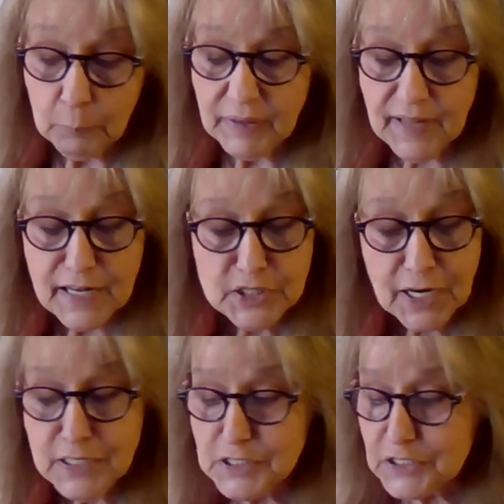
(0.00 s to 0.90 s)
but that
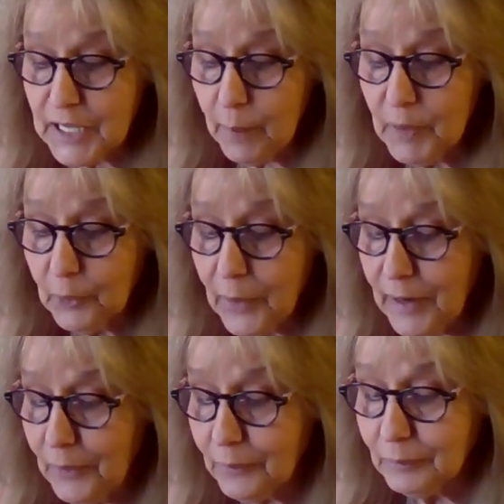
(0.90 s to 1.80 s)
change is coming
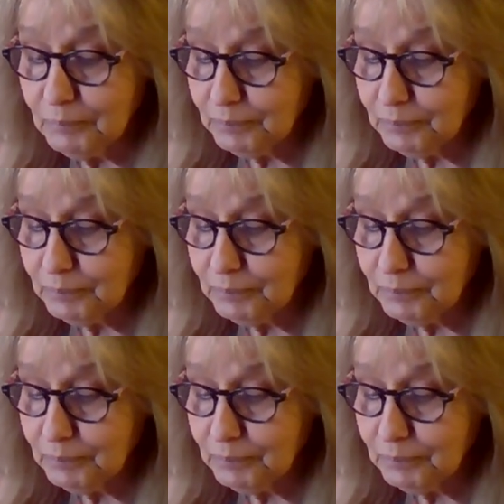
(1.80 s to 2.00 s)
around.